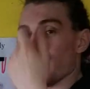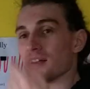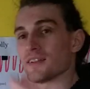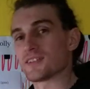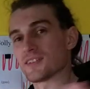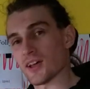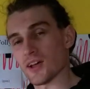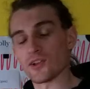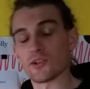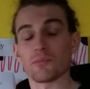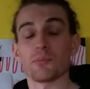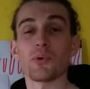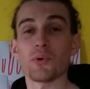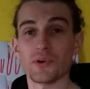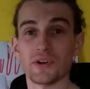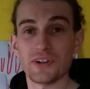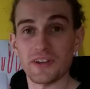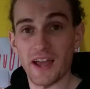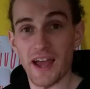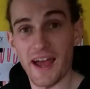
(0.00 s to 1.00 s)

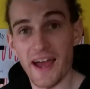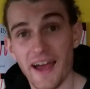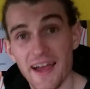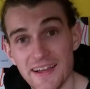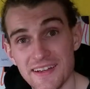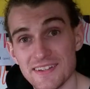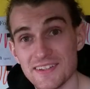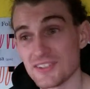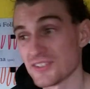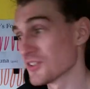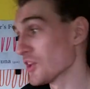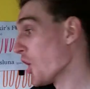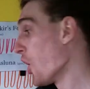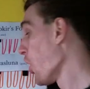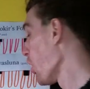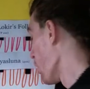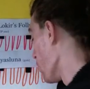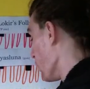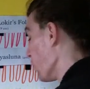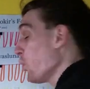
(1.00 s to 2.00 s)
Teleporting axe?
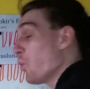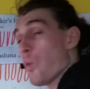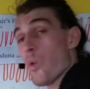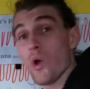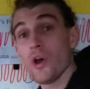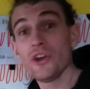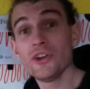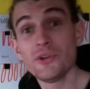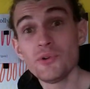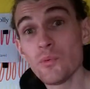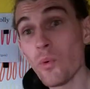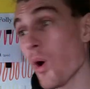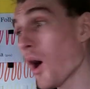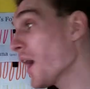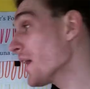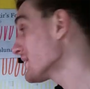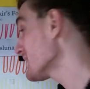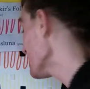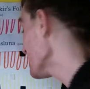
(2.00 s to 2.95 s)
Who wouldn't want